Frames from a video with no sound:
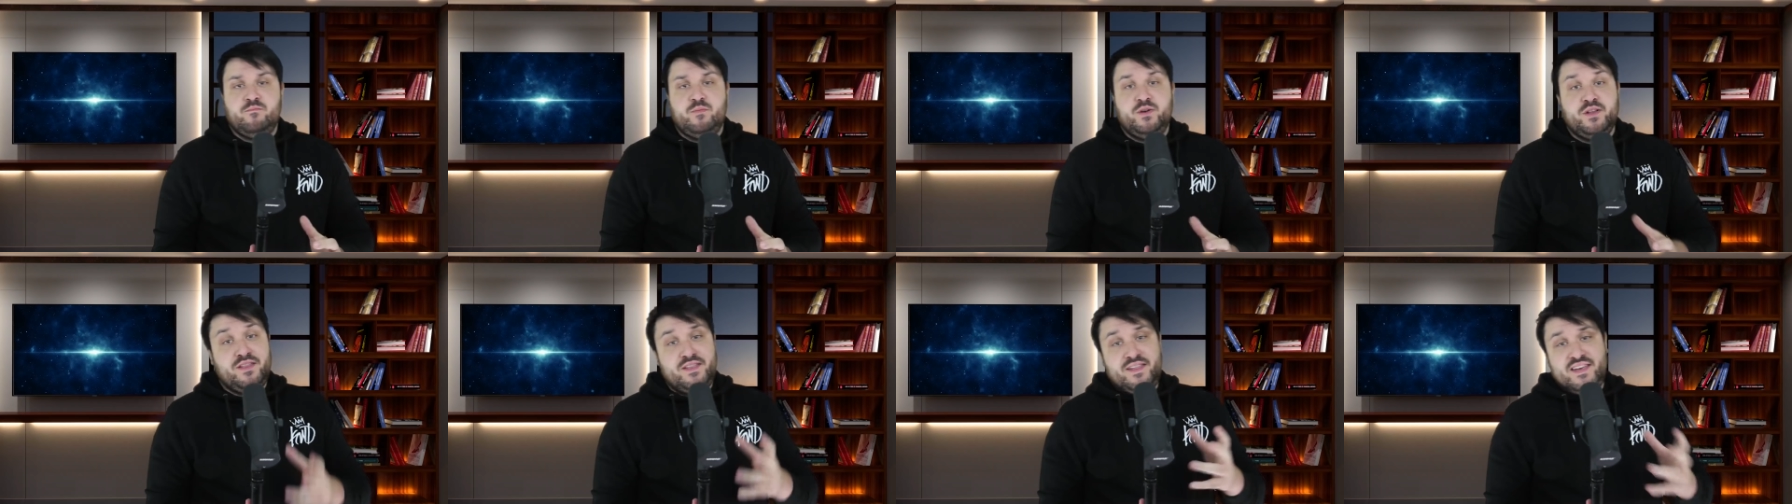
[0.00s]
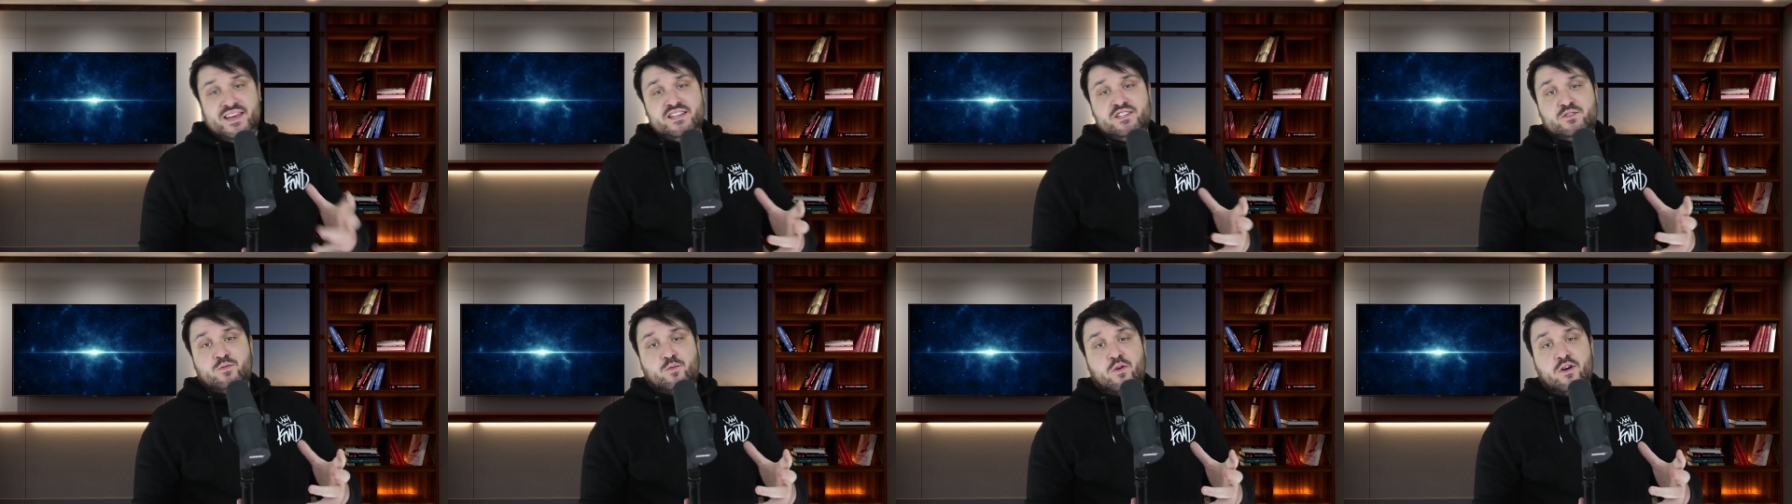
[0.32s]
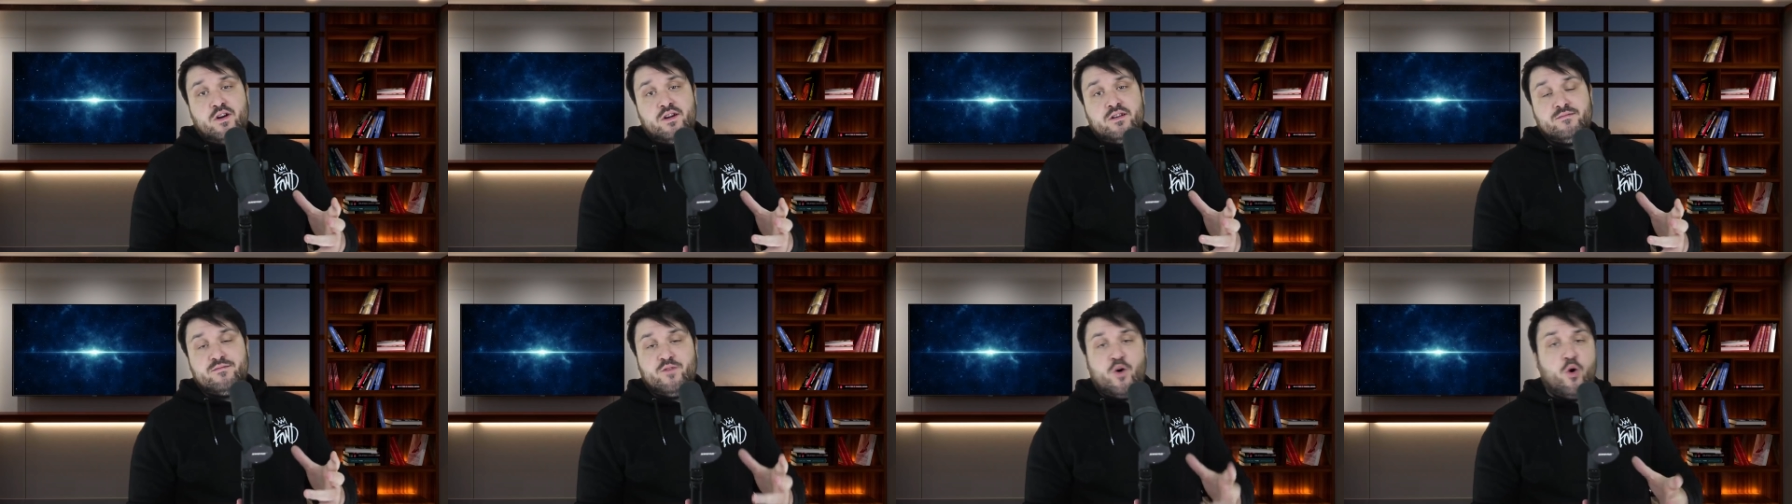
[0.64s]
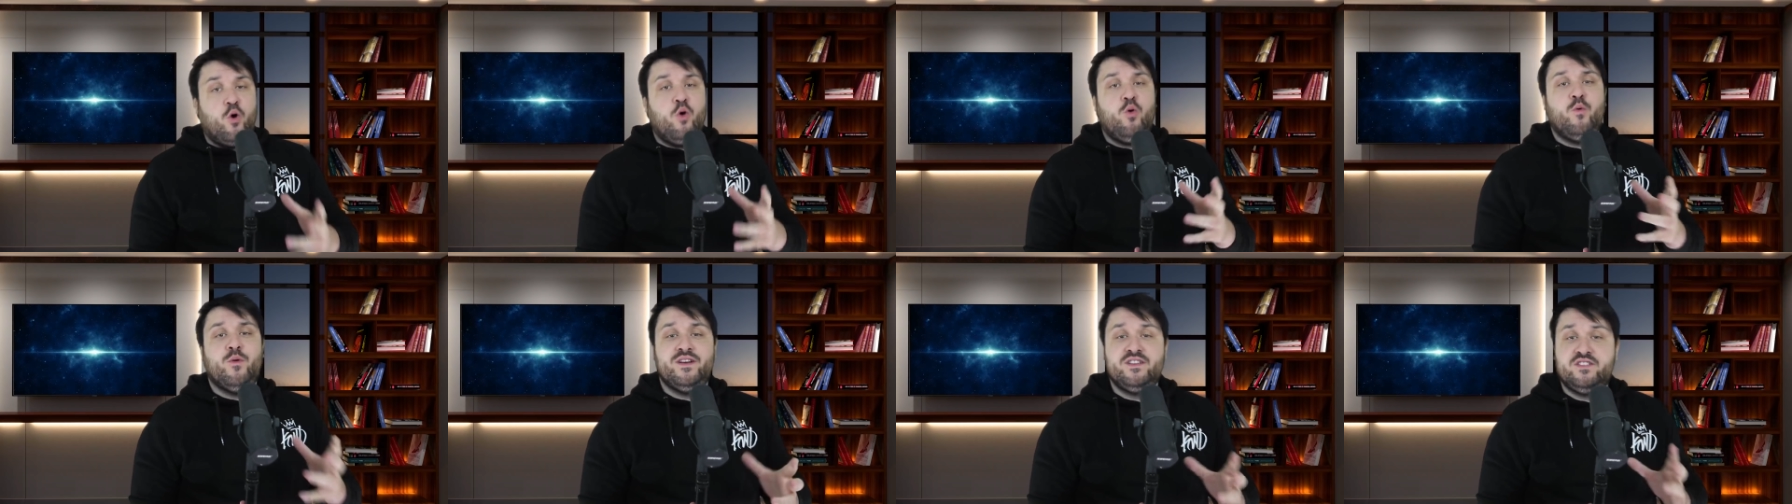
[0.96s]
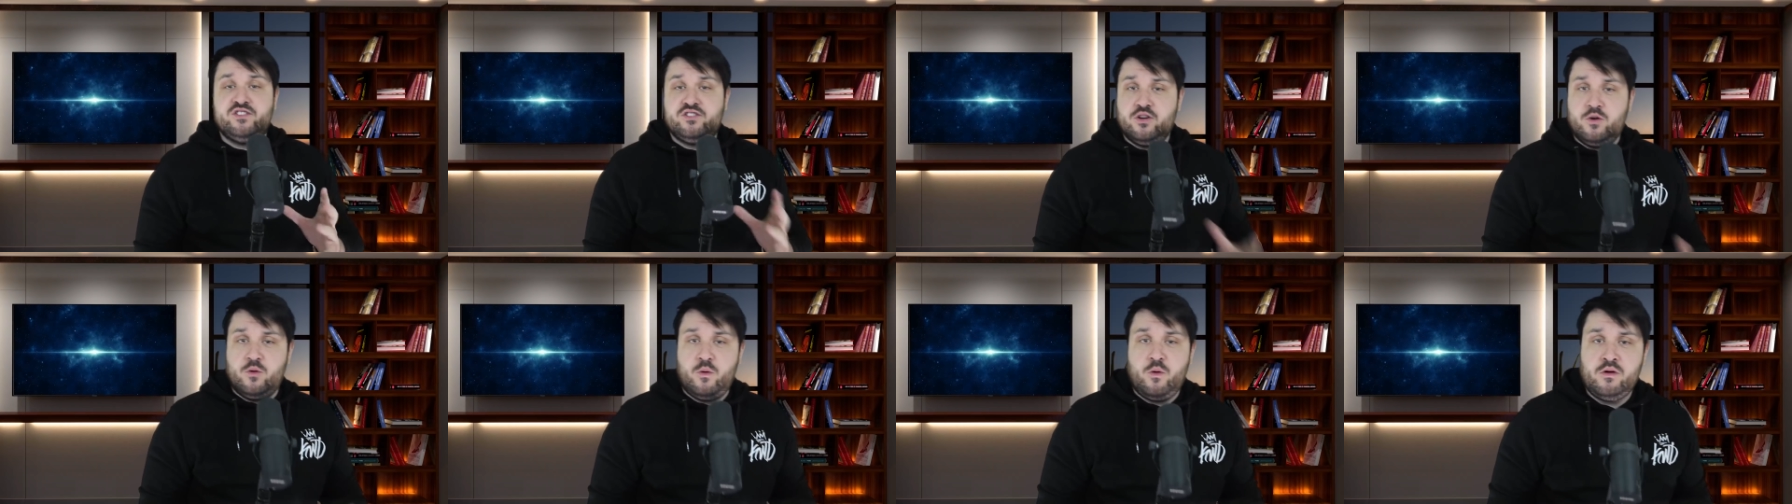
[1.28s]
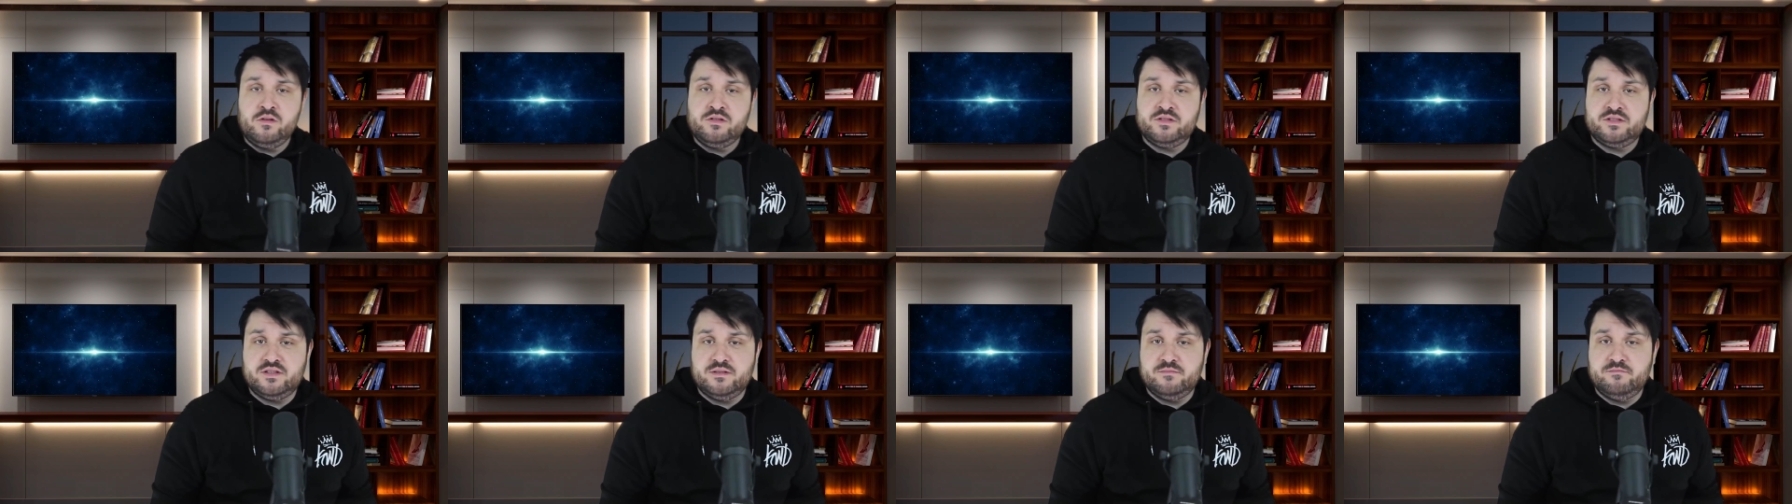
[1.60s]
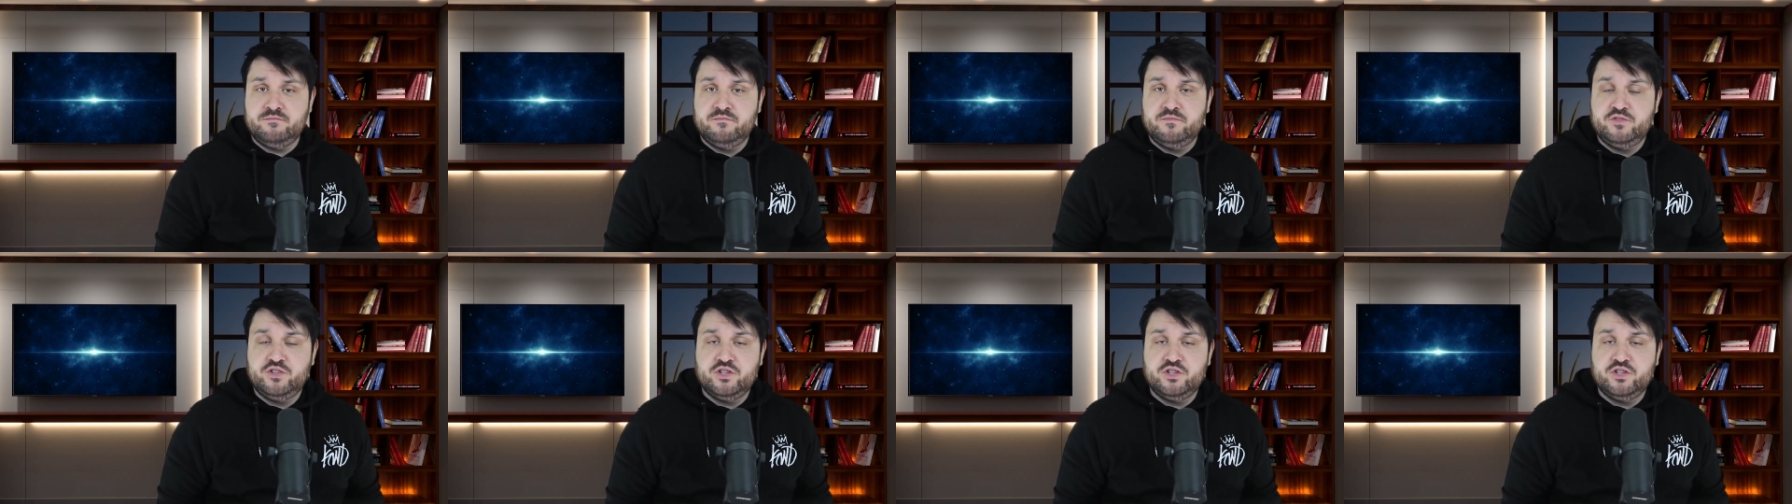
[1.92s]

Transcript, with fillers: But things weren't always so awesome.